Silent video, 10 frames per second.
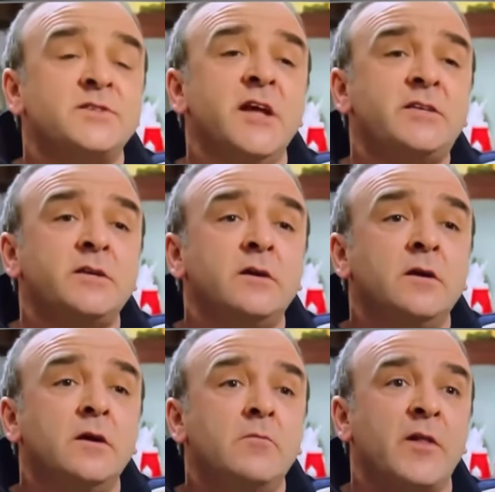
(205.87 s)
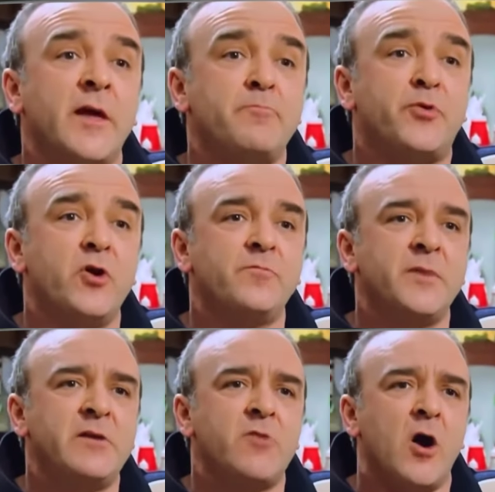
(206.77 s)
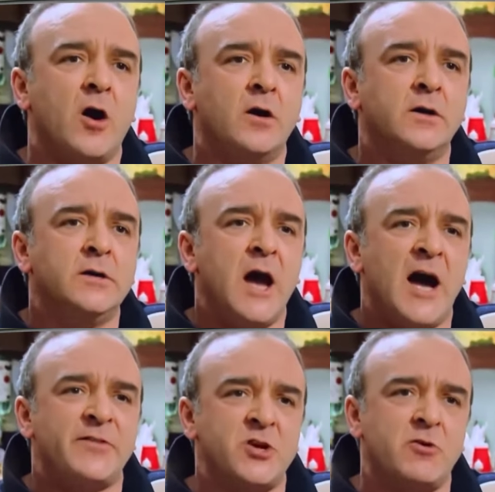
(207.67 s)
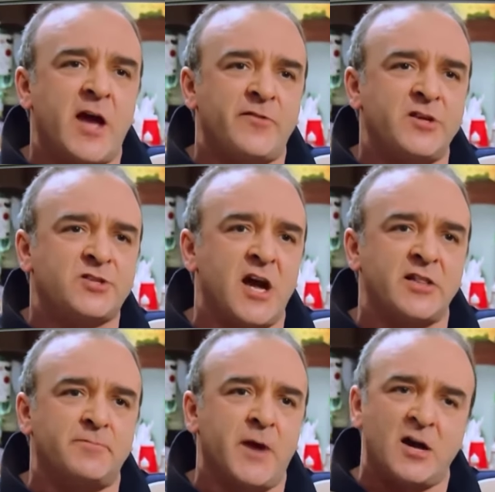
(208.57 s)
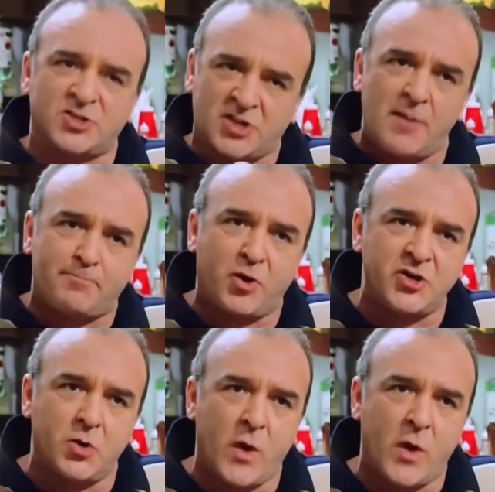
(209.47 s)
Isn't it? Well then prove me wrong. Either you get this side of the bar and start pulling